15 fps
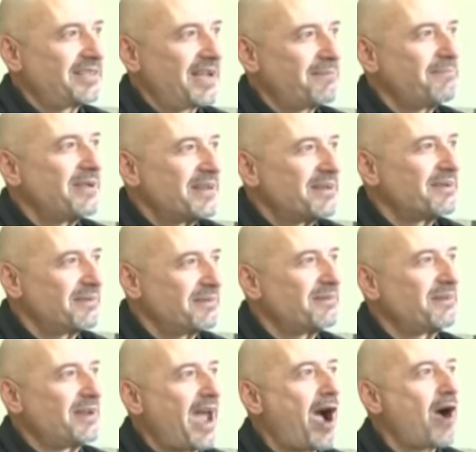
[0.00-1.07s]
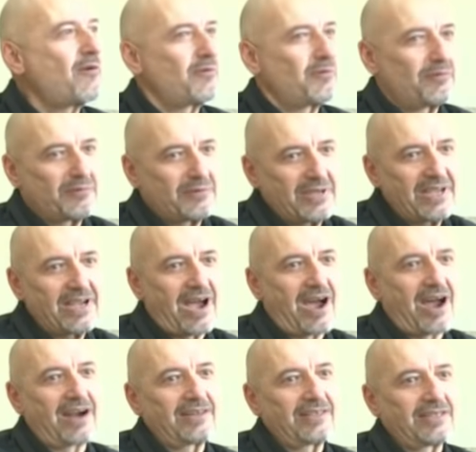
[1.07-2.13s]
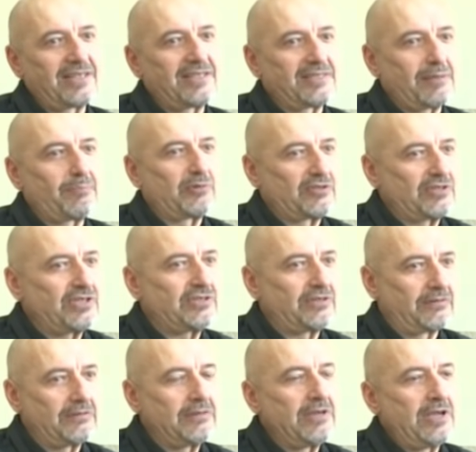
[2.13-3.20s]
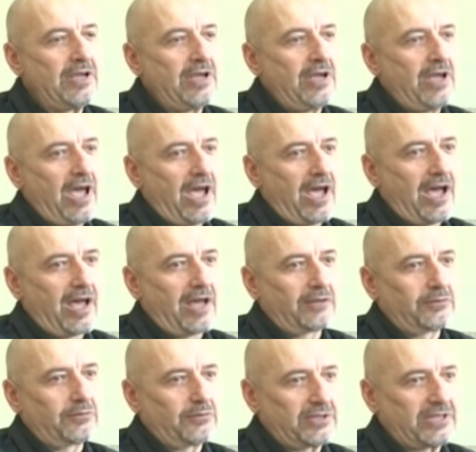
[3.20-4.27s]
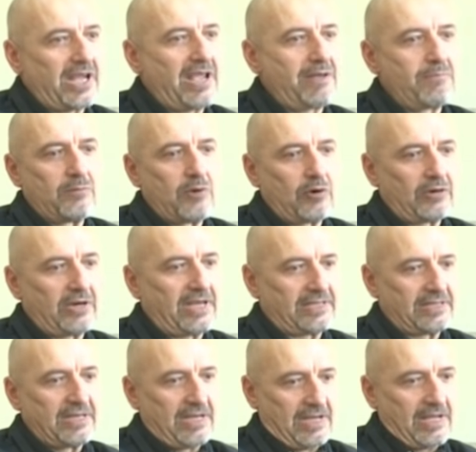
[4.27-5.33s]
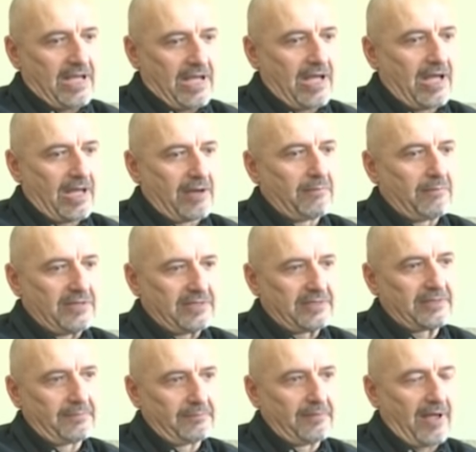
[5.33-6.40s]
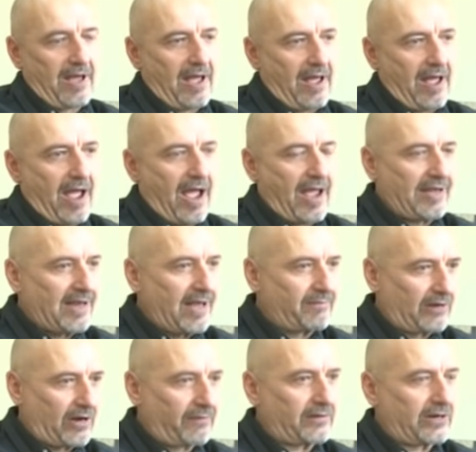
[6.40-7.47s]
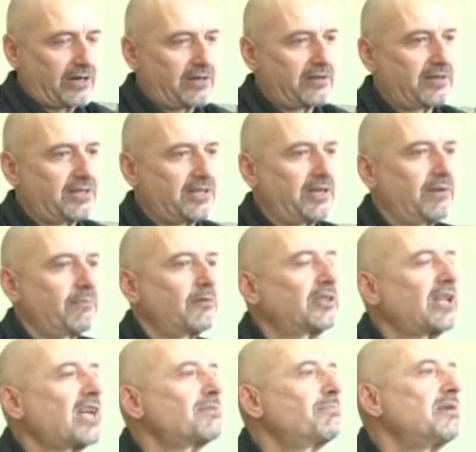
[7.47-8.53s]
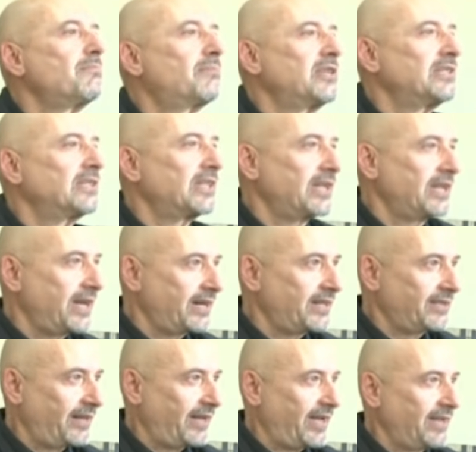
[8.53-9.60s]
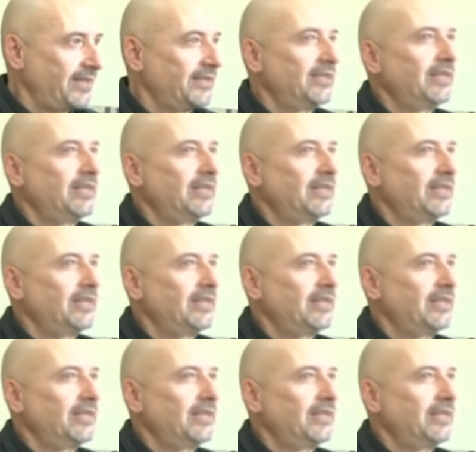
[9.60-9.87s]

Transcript: I mean, now we are in the position to say more or less with a high level of accuracy what has been printed in Eritrea.